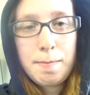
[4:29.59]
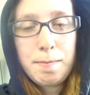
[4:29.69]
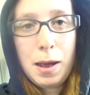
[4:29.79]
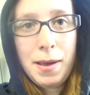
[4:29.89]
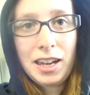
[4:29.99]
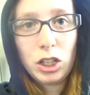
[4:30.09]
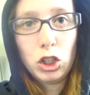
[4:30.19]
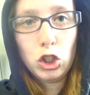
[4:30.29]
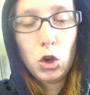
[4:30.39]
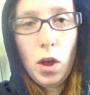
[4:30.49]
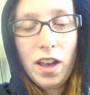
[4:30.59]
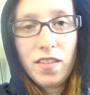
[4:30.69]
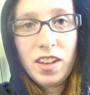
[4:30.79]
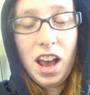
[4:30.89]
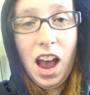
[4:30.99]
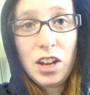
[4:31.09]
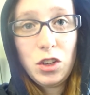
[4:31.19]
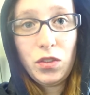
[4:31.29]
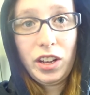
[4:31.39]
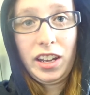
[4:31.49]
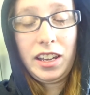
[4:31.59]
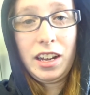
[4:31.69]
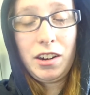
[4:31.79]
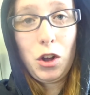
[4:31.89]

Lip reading: My bag is so heavy, I don't think I can carry